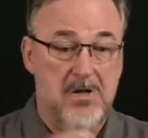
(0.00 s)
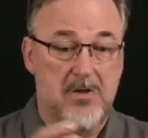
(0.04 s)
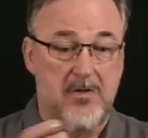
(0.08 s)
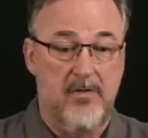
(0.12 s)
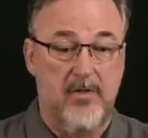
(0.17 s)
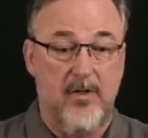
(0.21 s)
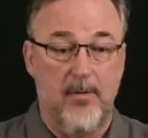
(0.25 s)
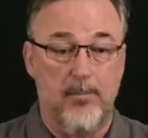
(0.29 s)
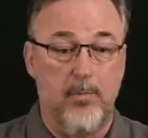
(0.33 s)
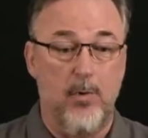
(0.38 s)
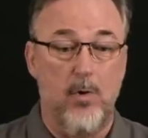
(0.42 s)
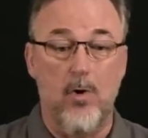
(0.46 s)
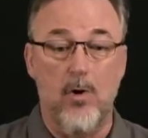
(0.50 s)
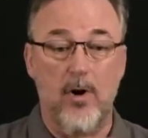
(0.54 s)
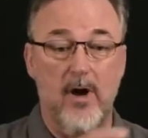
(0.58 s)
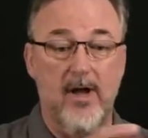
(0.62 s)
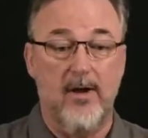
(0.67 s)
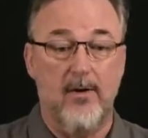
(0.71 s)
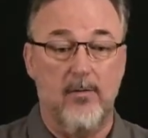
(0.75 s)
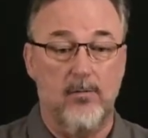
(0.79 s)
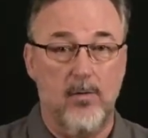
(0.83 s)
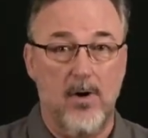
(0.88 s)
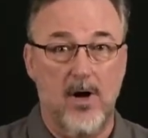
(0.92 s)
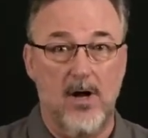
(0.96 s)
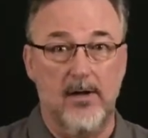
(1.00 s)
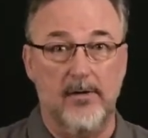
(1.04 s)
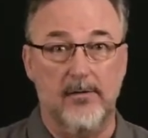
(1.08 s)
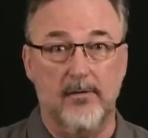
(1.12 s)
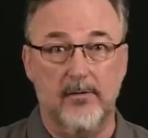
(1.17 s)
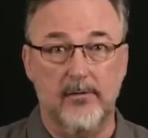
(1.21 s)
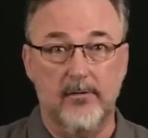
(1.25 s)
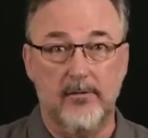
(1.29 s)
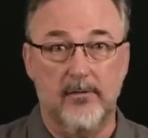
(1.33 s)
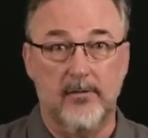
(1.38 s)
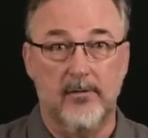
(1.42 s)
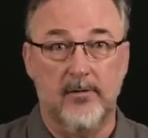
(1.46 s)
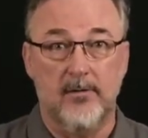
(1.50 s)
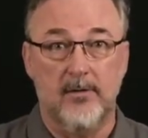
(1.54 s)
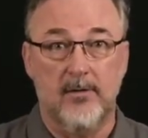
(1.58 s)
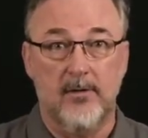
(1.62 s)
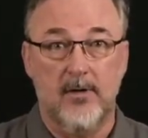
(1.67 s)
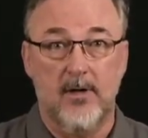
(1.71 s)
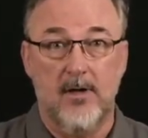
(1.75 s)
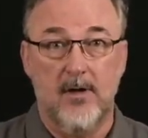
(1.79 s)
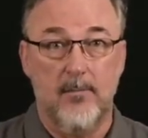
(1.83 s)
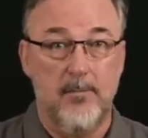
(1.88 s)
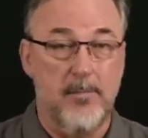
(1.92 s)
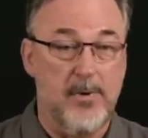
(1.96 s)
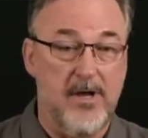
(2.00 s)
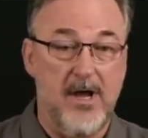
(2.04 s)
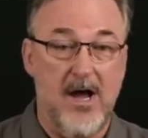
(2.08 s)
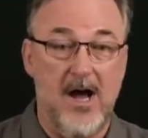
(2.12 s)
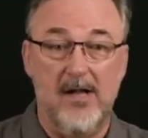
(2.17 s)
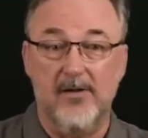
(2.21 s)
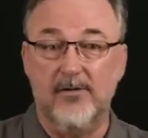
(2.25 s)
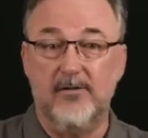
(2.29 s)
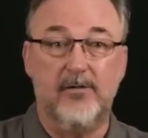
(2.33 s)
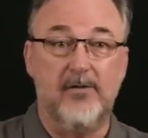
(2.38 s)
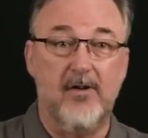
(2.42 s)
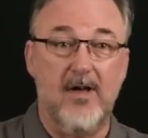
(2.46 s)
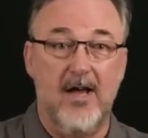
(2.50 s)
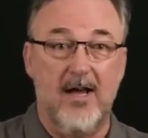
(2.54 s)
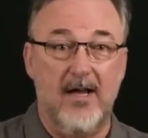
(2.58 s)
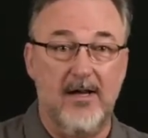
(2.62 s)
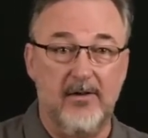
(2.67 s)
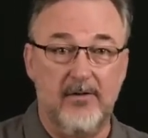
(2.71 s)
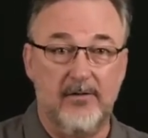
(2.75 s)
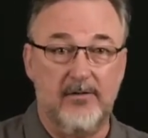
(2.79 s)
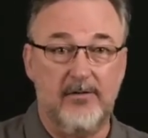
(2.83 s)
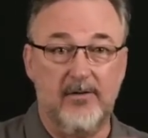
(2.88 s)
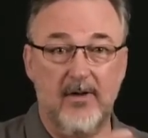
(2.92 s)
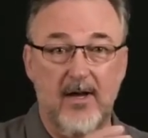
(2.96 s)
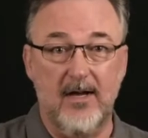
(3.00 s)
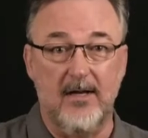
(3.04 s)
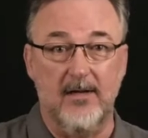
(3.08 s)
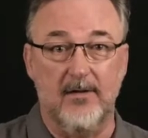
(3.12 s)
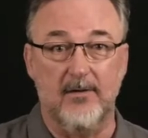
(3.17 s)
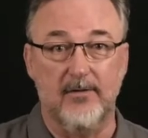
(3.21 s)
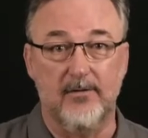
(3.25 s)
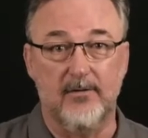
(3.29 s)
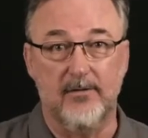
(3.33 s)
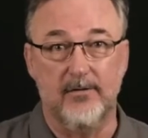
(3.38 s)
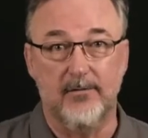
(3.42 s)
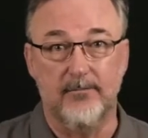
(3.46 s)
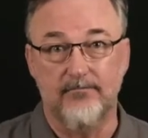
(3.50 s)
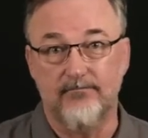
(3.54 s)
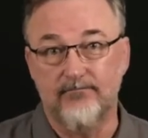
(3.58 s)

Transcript: The boy runs. Beyonce sings.